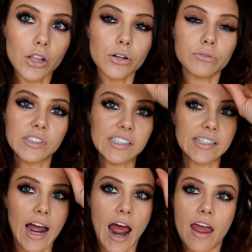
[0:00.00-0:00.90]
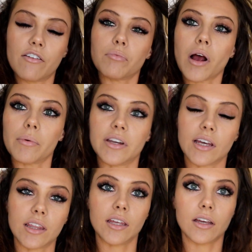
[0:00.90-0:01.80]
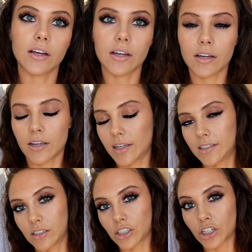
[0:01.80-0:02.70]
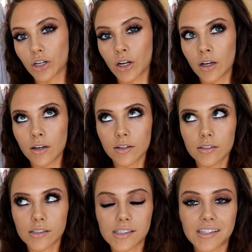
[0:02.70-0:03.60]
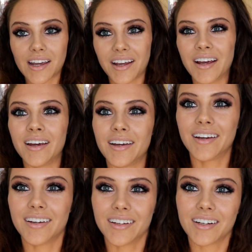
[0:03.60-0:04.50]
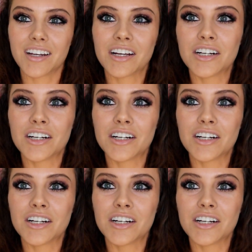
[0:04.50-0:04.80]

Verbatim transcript: a little dive. Probably nothing insane.